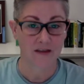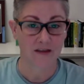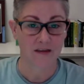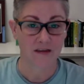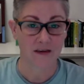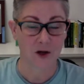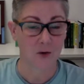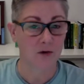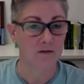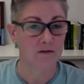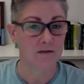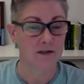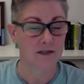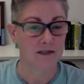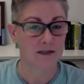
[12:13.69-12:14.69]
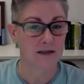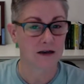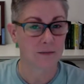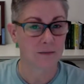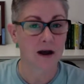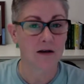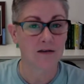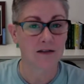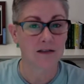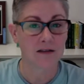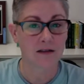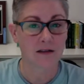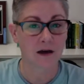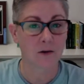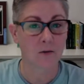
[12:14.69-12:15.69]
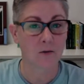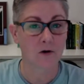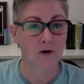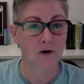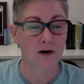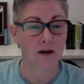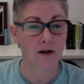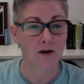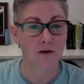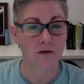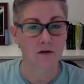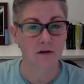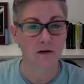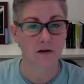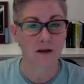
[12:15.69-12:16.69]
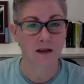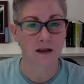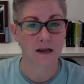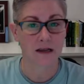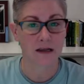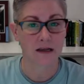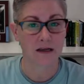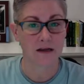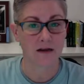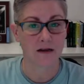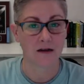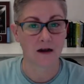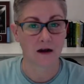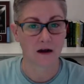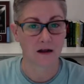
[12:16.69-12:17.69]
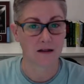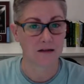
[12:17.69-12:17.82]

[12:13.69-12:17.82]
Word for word: the equivalency amounts that were included in uh,